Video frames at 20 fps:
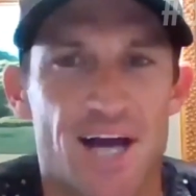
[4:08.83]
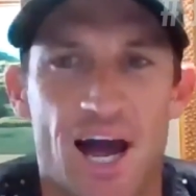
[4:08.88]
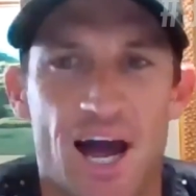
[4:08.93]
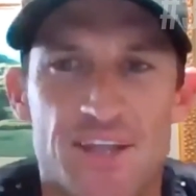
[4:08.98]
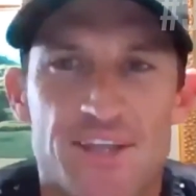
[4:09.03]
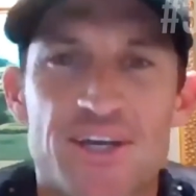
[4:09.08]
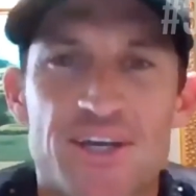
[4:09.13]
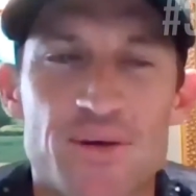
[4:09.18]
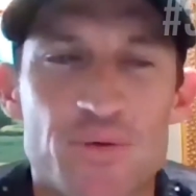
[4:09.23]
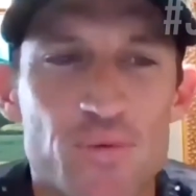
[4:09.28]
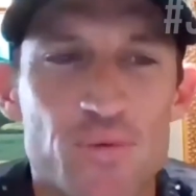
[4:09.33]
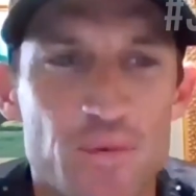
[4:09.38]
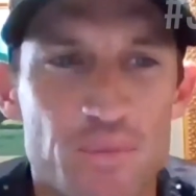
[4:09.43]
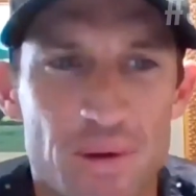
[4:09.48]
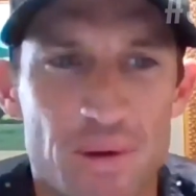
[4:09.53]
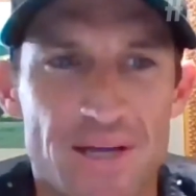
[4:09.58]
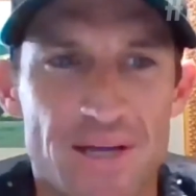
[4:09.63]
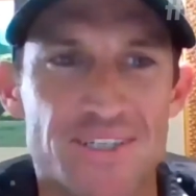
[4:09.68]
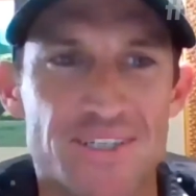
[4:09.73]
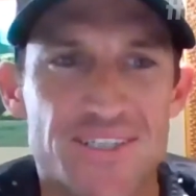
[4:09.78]
I think he will
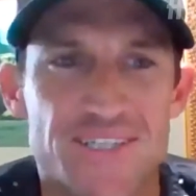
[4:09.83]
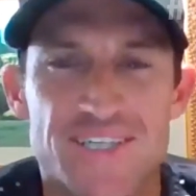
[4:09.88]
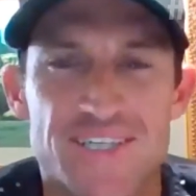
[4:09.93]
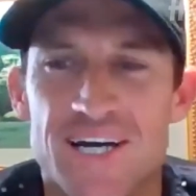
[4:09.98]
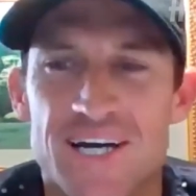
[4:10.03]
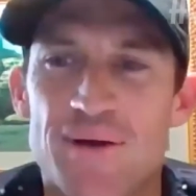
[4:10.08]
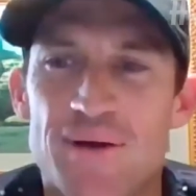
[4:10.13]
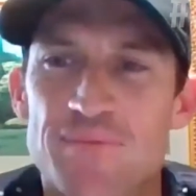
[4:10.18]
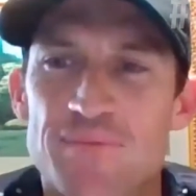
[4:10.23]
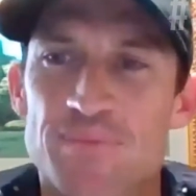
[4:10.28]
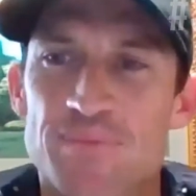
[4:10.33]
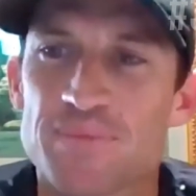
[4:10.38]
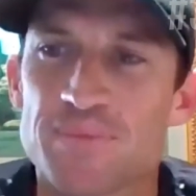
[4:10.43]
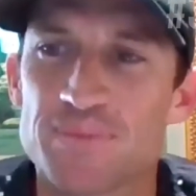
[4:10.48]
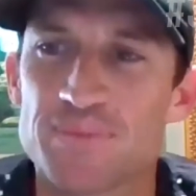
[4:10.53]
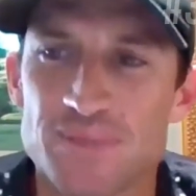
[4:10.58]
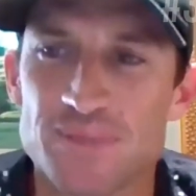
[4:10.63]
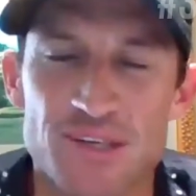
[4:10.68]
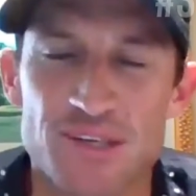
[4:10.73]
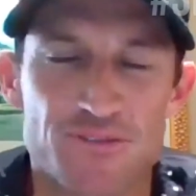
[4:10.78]
play,
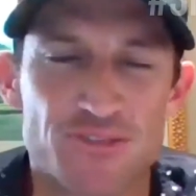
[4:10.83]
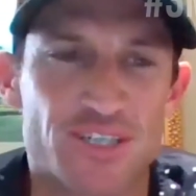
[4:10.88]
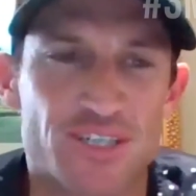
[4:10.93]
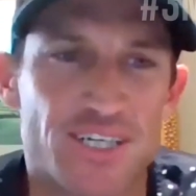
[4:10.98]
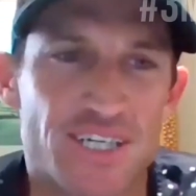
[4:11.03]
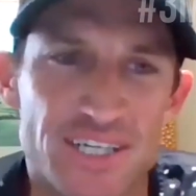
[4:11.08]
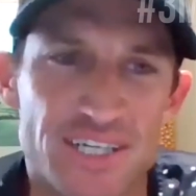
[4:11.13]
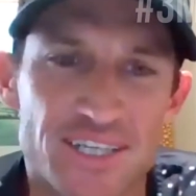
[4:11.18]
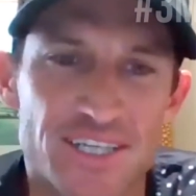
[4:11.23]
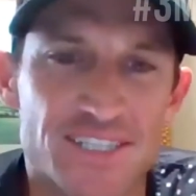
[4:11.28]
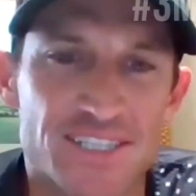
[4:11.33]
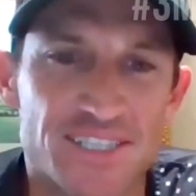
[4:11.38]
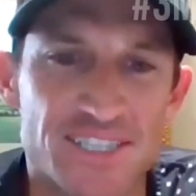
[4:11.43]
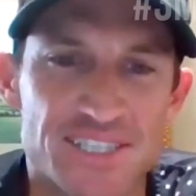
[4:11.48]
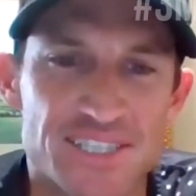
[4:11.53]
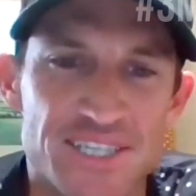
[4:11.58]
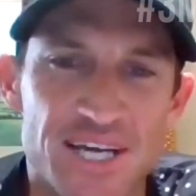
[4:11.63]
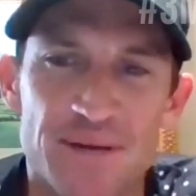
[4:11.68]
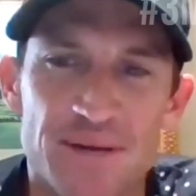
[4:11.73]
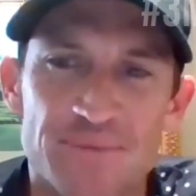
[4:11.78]
definitely. That's
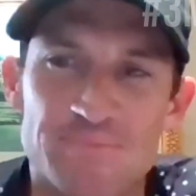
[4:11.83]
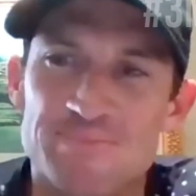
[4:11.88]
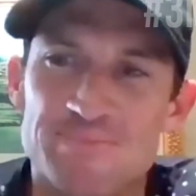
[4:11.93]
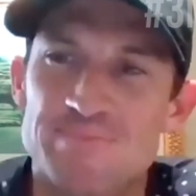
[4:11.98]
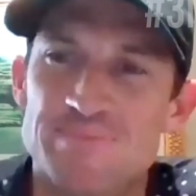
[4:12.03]
his game.